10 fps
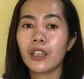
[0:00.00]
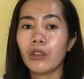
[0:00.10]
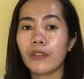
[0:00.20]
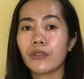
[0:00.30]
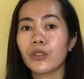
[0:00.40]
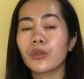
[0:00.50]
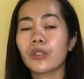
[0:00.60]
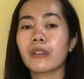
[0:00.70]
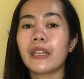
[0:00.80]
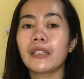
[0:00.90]
you have to choose
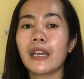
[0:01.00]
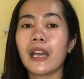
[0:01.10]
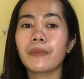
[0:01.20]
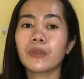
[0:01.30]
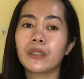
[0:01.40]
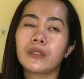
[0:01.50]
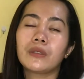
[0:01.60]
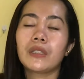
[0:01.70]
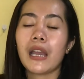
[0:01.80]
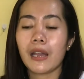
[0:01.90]
a right app or a
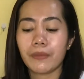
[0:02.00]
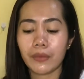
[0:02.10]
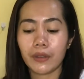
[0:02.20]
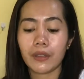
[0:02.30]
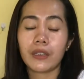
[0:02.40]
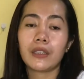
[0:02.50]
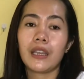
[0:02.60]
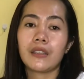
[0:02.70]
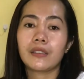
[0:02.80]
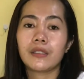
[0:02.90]
good app. Third
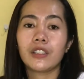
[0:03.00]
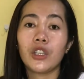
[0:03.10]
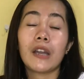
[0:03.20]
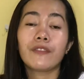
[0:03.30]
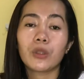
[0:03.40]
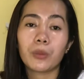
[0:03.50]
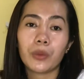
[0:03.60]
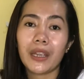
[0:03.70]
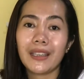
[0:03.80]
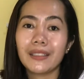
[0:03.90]
is you have to
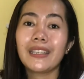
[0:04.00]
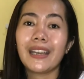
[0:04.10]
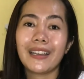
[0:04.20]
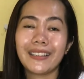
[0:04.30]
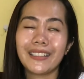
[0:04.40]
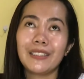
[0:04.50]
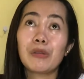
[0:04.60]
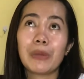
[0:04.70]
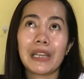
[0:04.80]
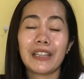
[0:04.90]
pray. Yeah,
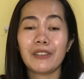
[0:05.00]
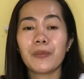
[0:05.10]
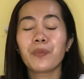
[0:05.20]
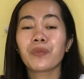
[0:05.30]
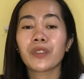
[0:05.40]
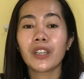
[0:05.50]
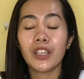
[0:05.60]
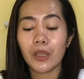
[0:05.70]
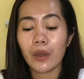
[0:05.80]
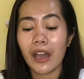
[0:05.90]
yun pala yun.
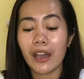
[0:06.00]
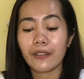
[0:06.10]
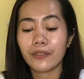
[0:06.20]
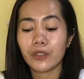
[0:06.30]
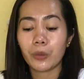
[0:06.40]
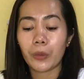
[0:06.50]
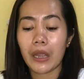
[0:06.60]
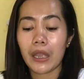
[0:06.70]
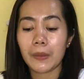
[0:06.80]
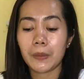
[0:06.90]
You have to
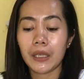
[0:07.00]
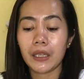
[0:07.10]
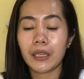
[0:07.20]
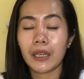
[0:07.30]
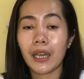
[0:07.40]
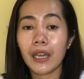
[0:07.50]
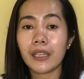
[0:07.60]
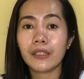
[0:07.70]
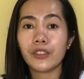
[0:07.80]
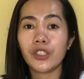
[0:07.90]
pray
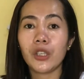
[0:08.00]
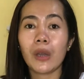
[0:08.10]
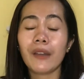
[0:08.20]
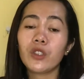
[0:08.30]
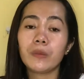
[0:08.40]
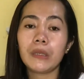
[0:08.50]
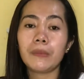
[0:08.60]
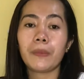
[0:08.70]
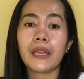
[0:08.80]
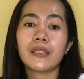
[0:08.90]
because you have to be
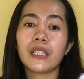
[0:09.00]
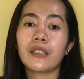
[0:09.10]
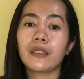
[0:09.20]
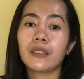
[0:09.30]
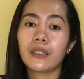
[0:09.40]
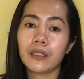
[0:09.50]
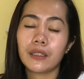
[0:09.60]
patient.